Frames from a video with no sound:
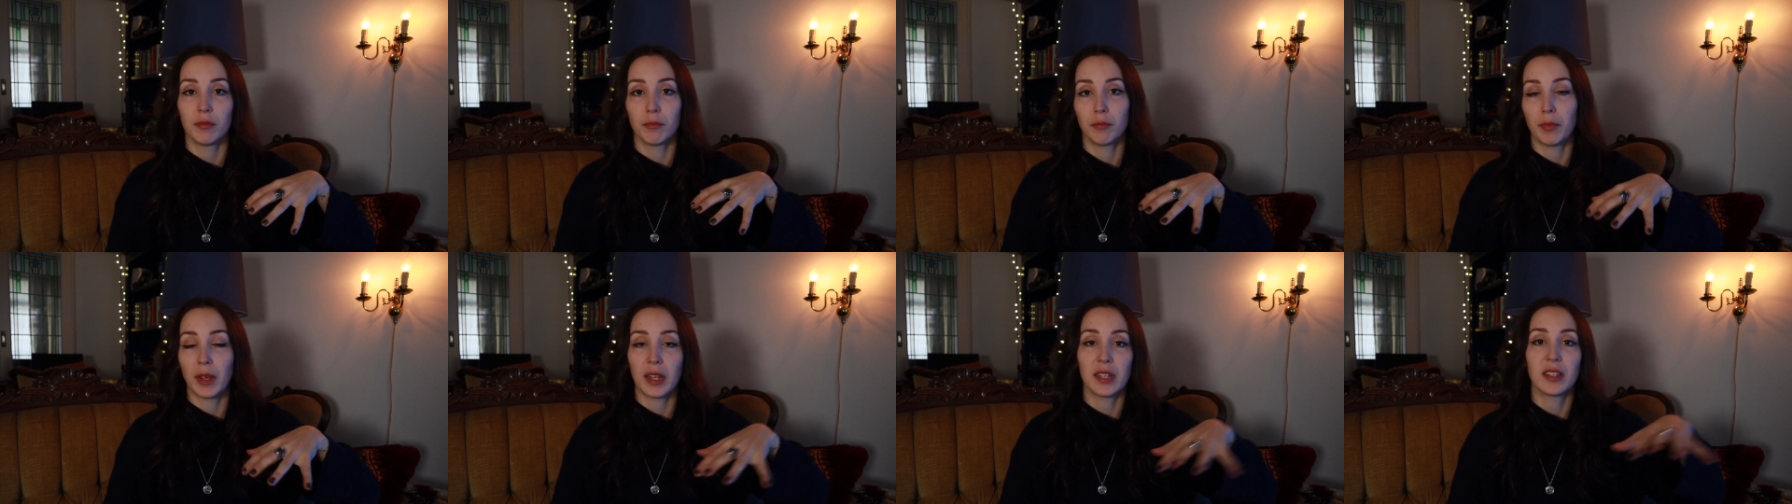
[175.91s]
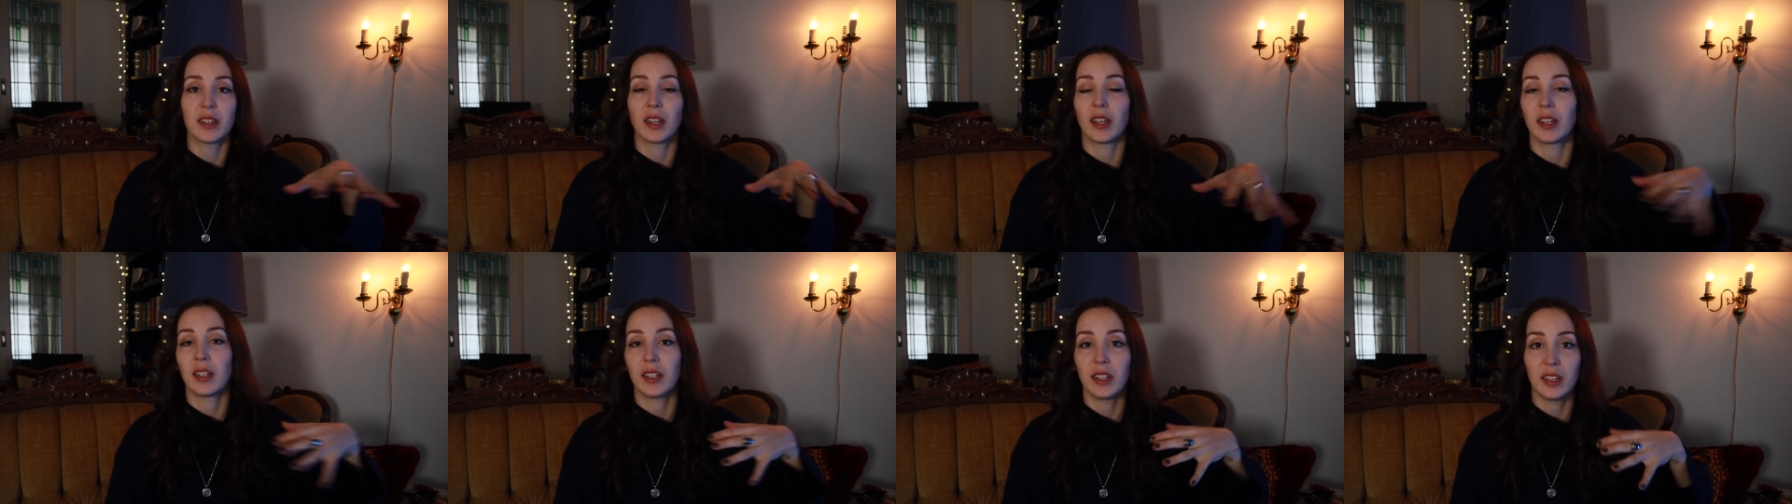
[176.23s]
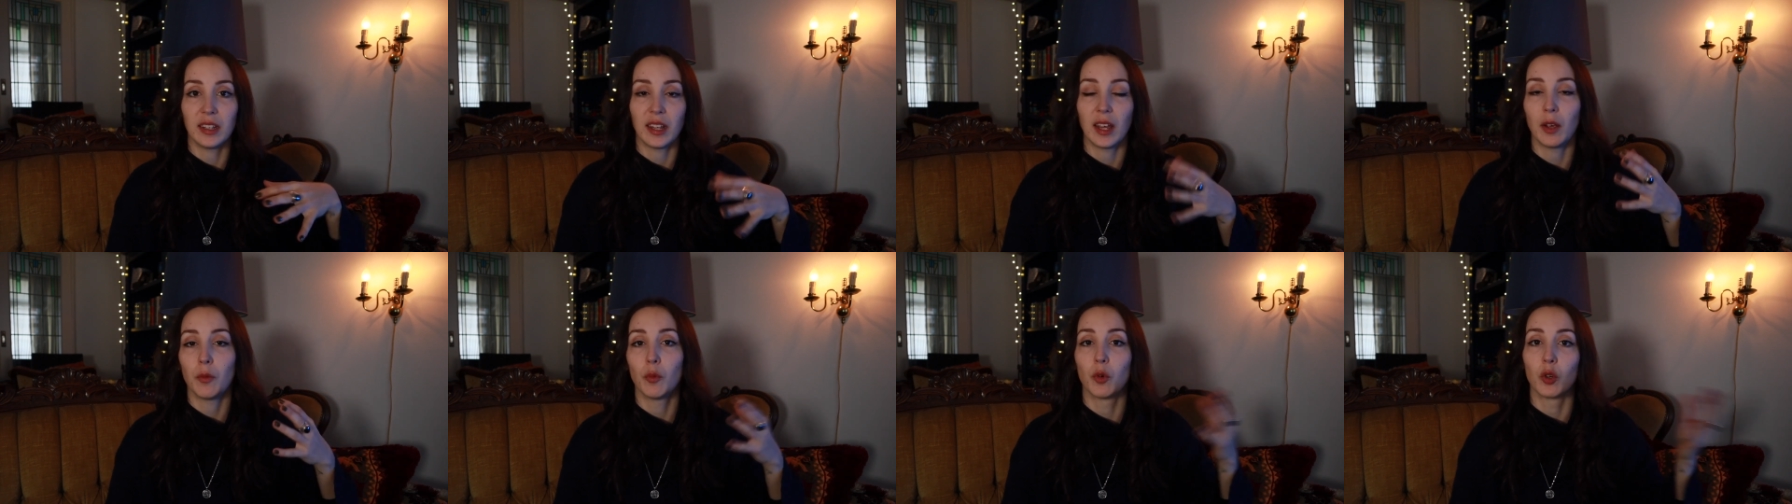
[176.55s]
basically
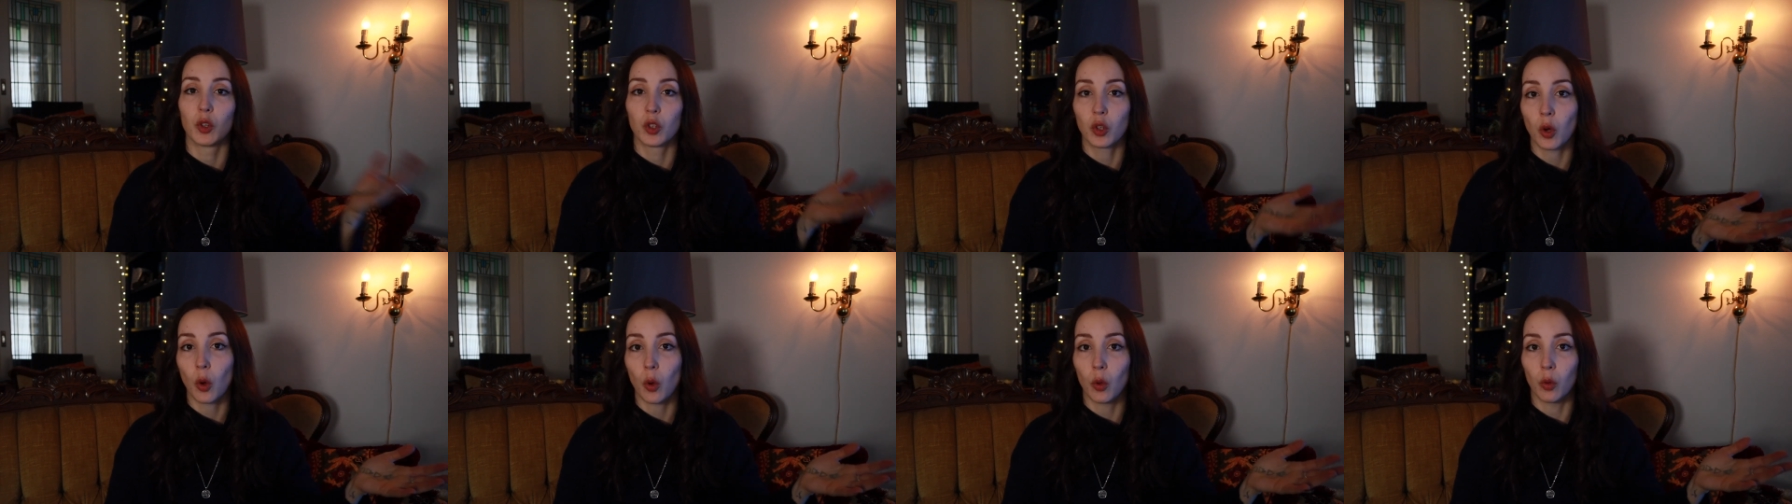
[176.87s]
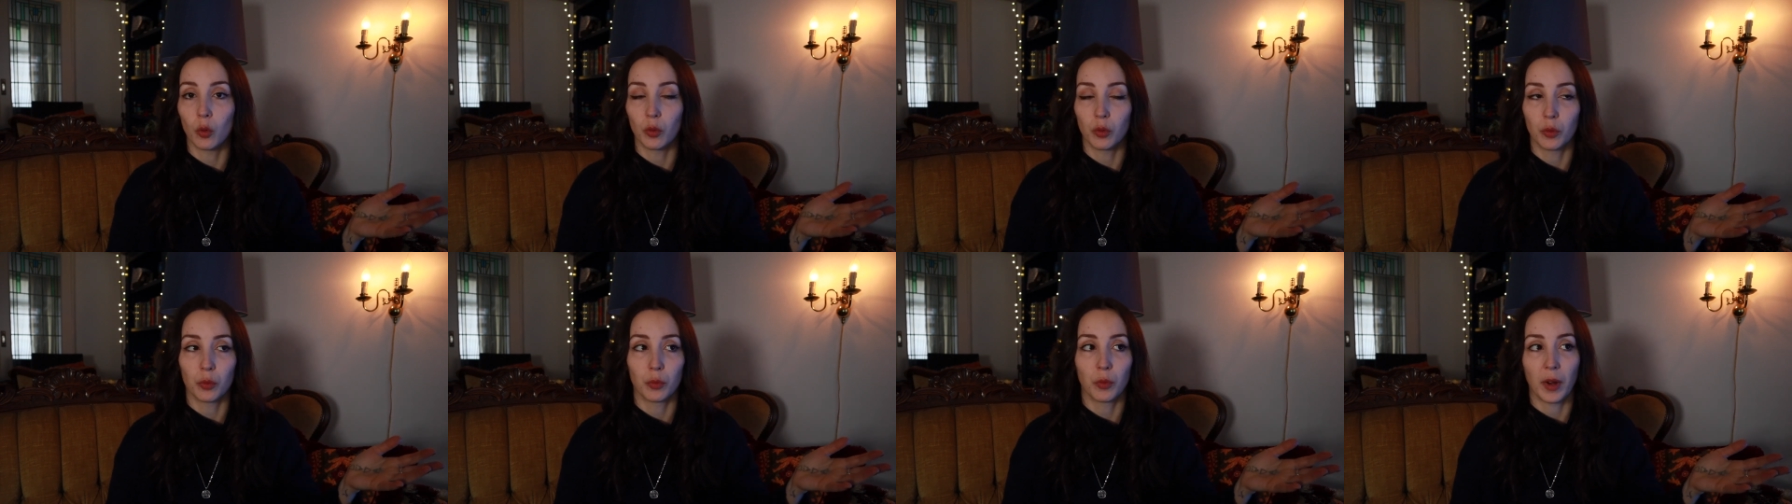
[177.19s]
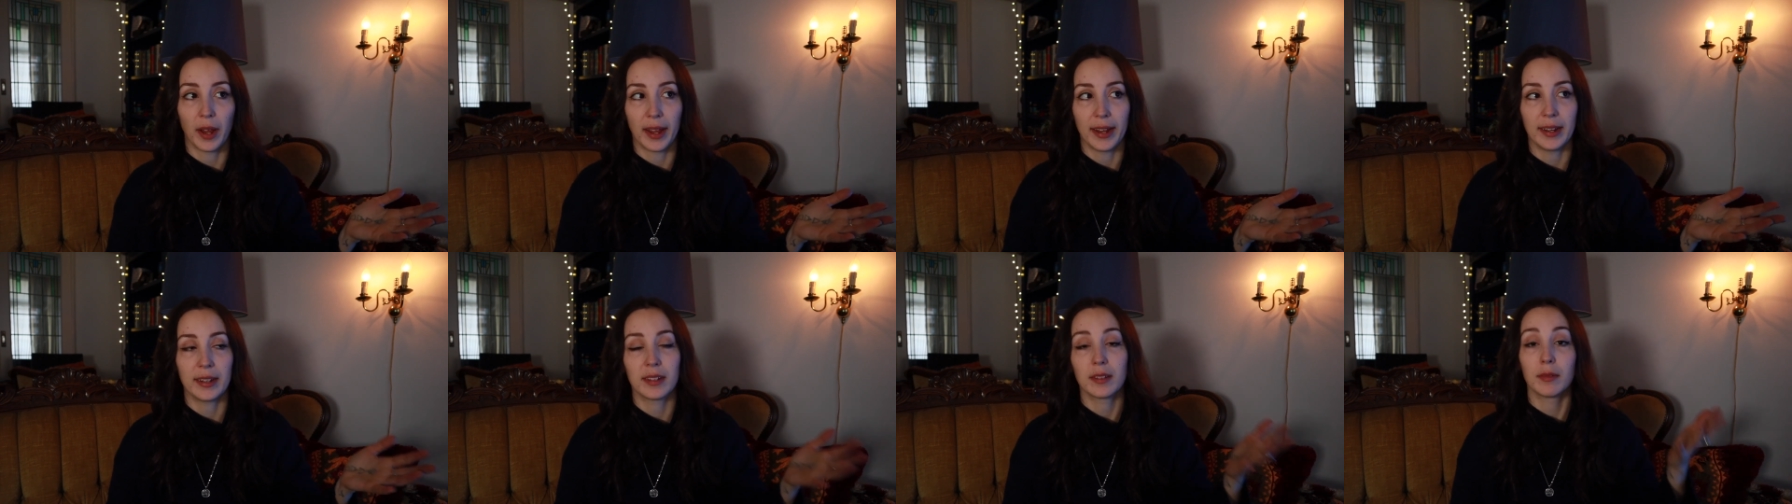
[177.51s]
they were told,
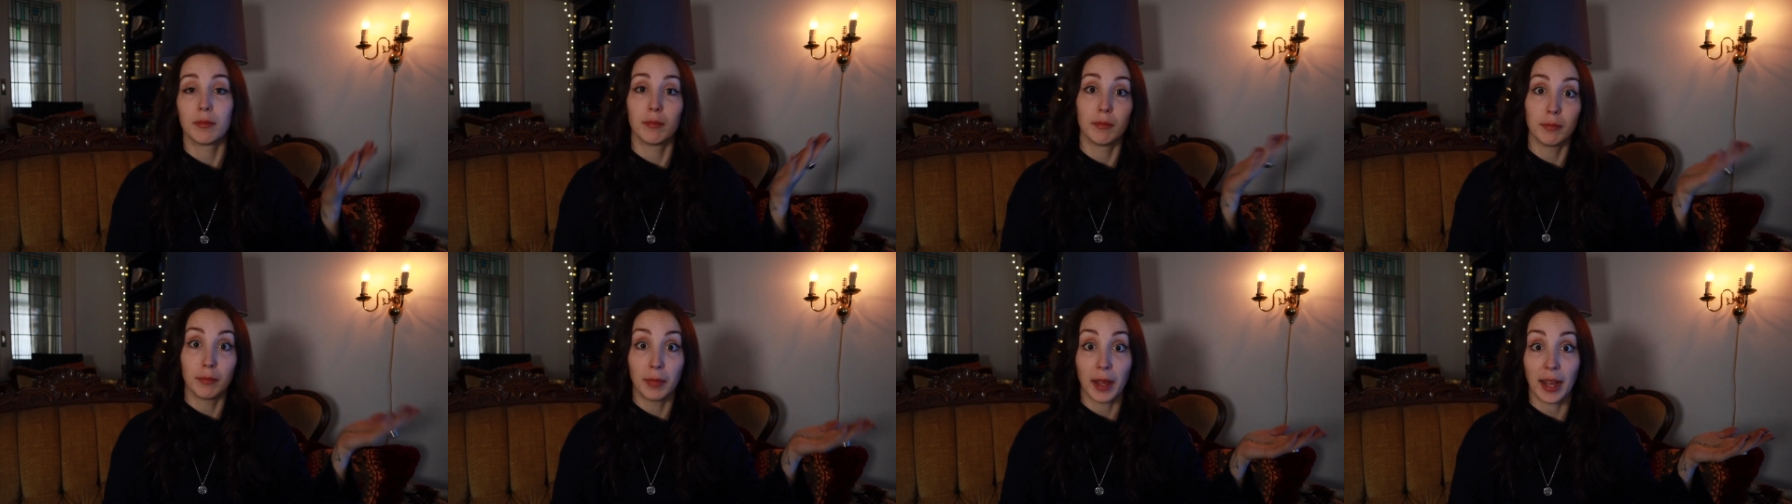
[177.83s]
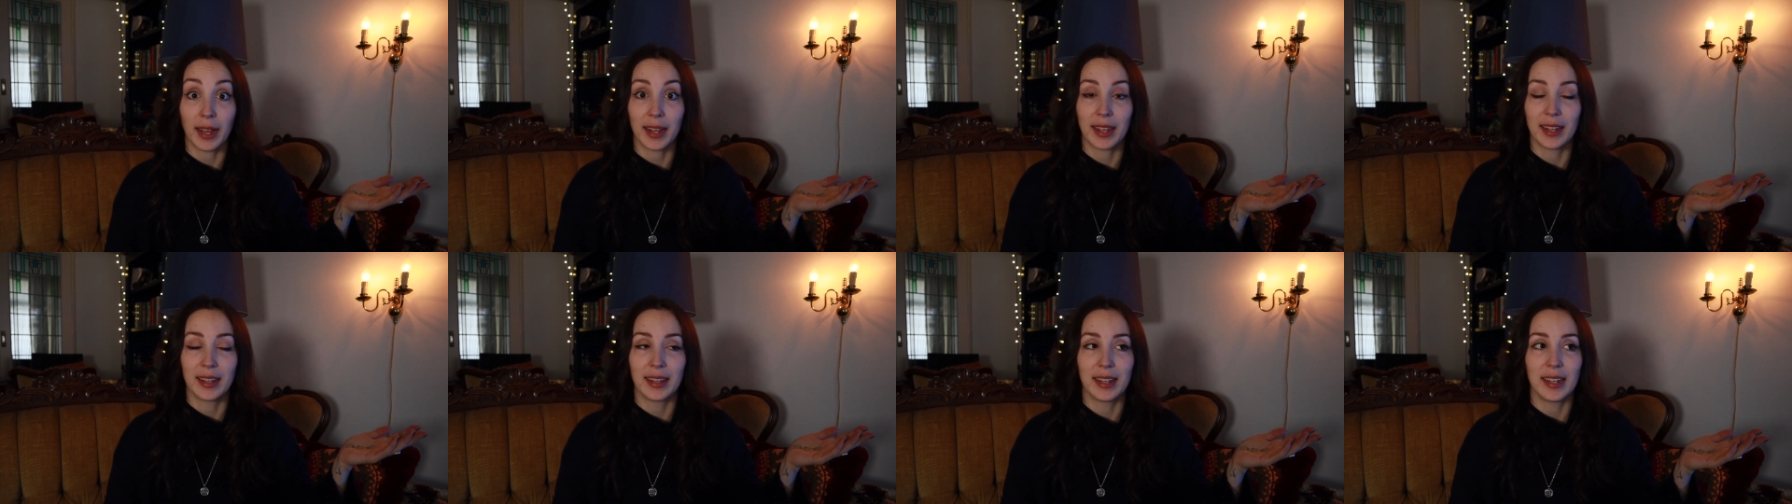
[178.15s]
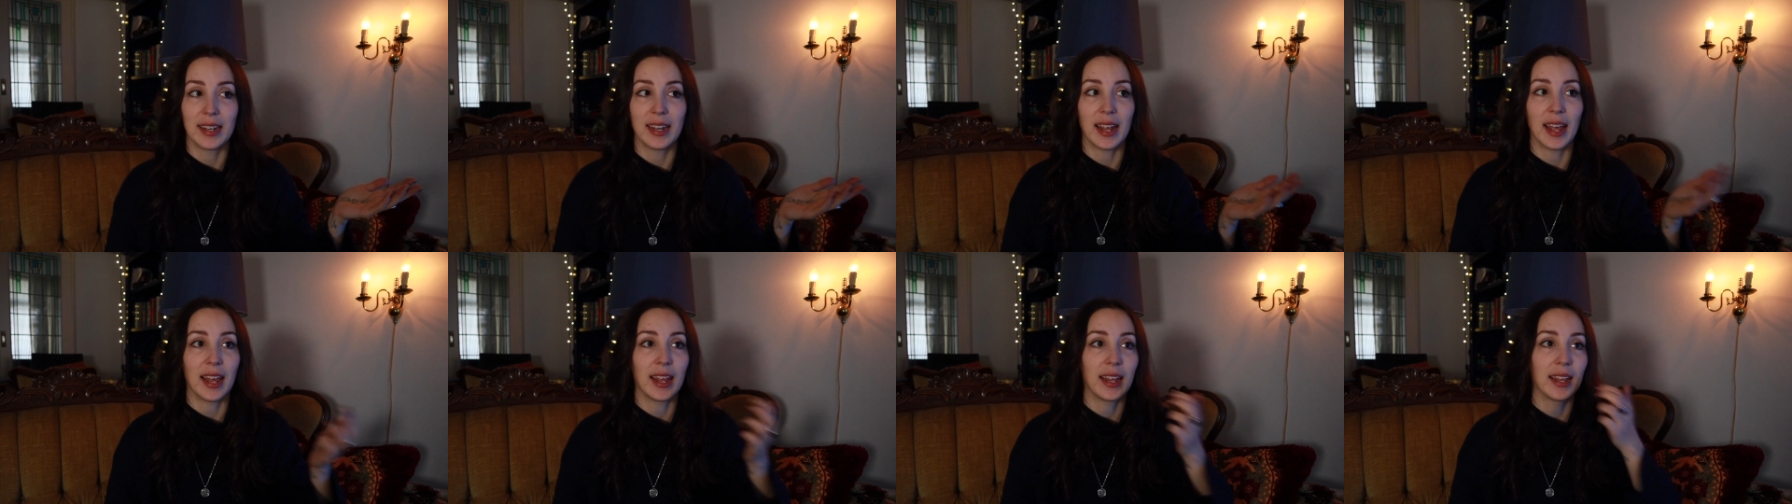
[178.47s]
right, back in
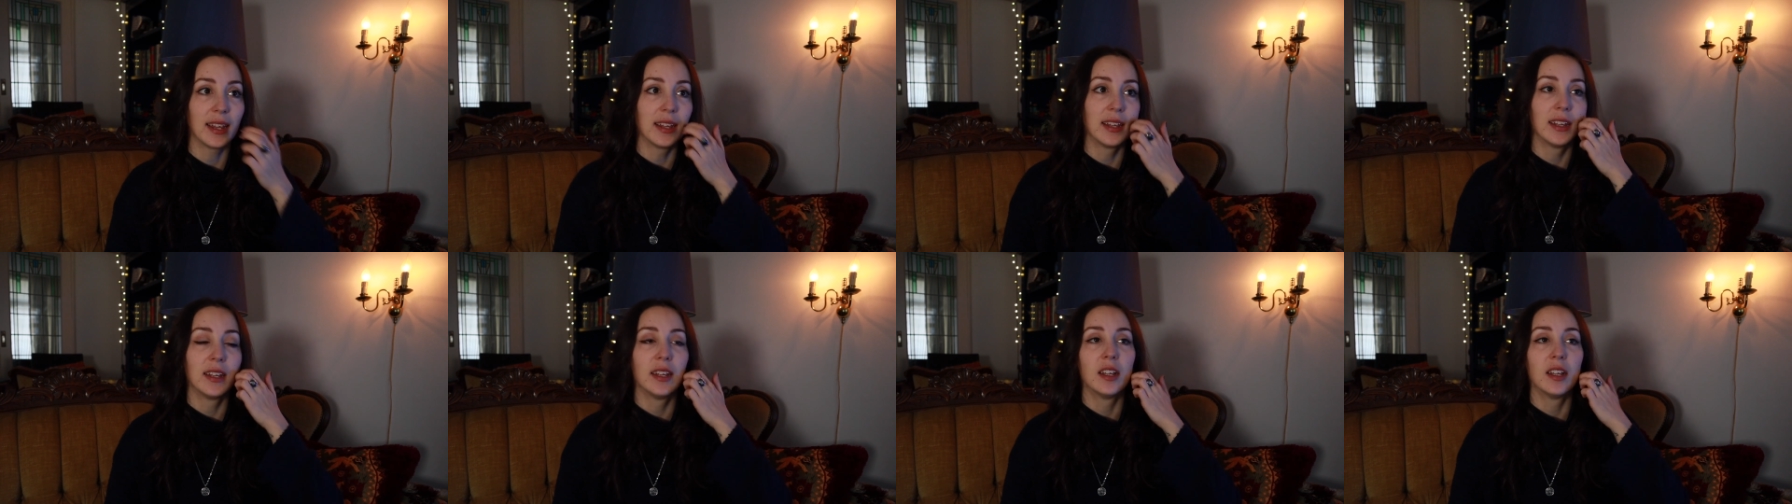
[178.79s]
the day.